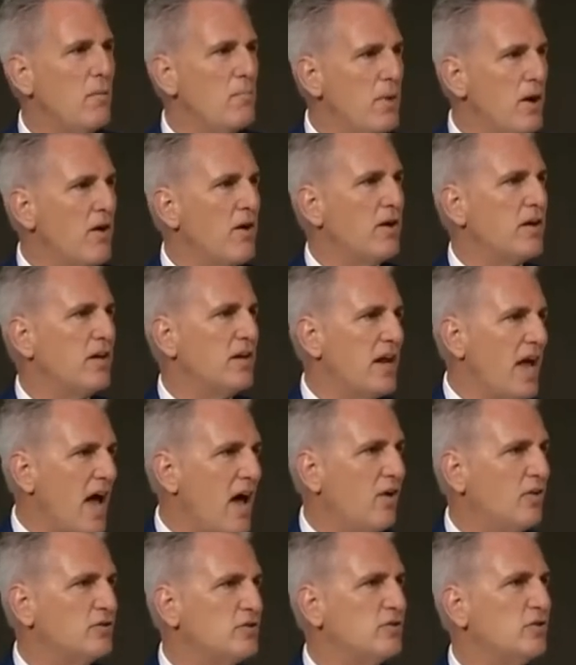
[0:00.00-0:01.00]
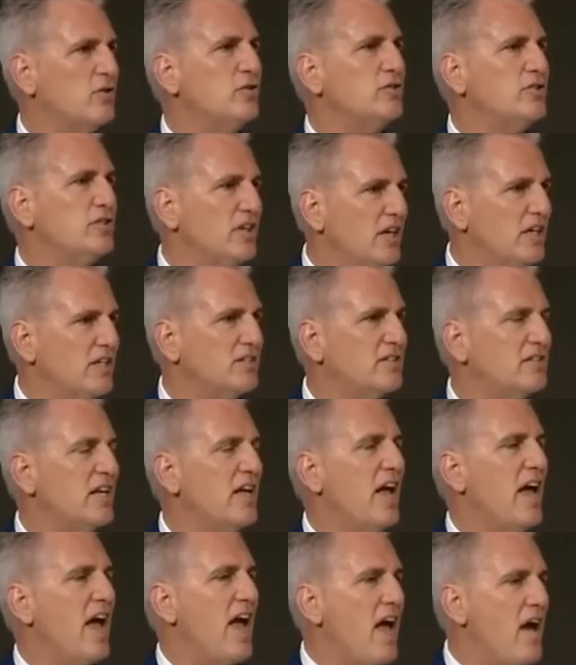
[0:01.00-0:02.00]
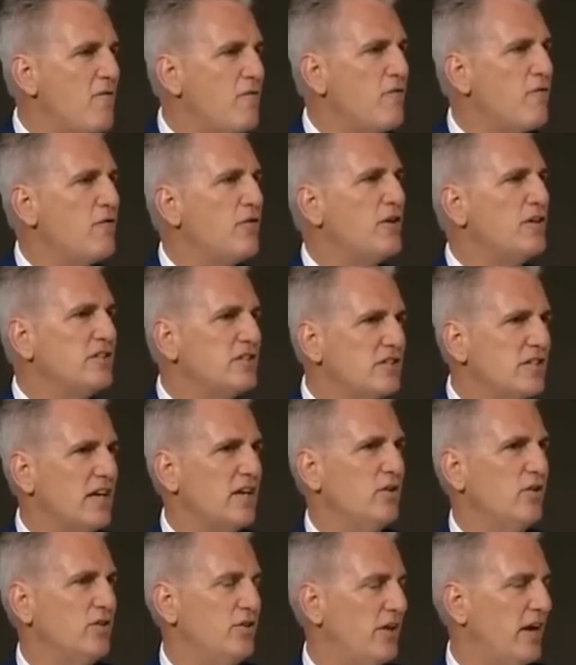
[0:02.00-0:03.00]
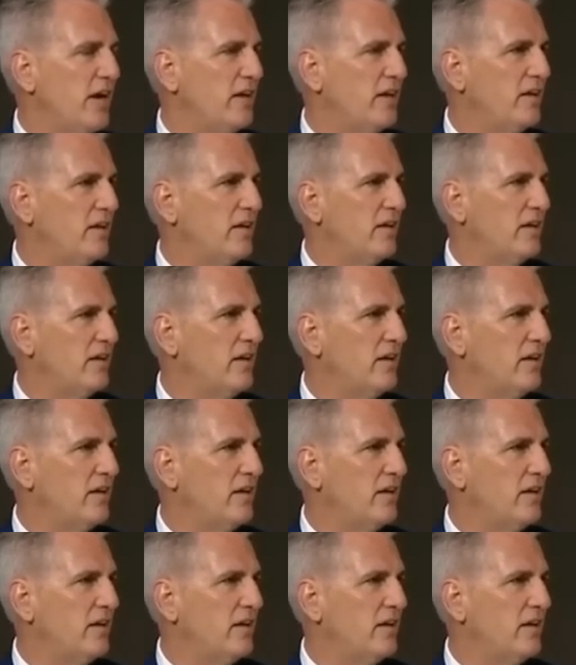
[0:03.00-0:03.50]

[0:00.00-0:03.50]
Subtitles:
American household does every single day.